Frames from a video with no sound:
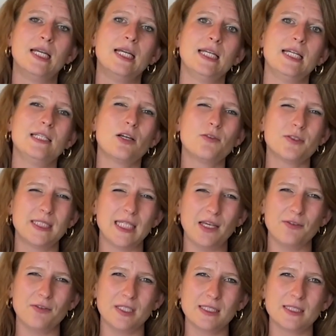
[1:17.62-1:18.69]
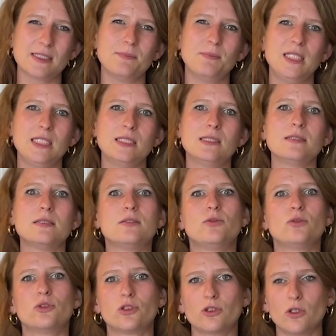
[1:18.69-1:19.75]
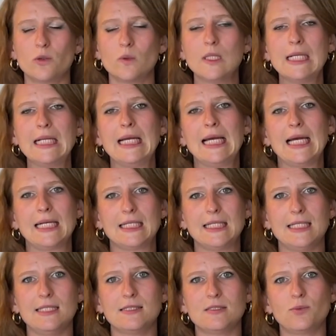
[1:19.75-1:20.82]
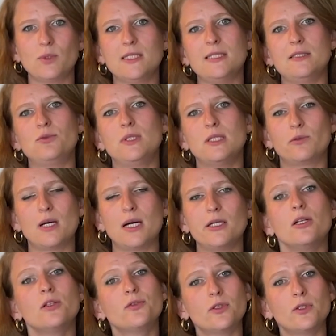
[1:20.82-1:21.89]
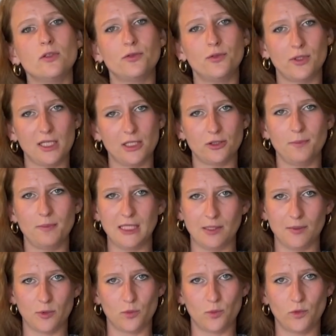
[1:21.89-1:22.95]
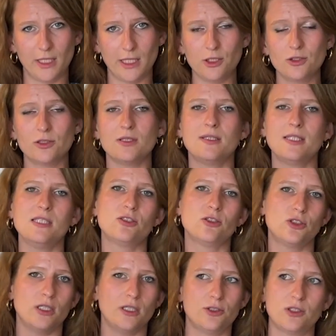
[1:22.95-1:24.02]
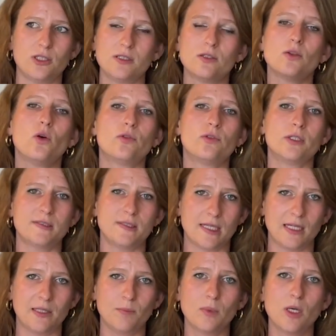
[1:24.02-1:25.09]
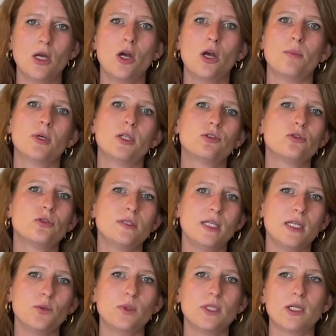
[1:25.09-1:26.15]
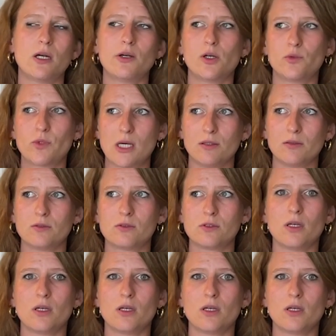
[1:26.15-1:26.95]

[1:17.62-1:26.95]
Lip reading: Enough savings means to show at least what is required for the French minimum wage. This changes over time, but today we are around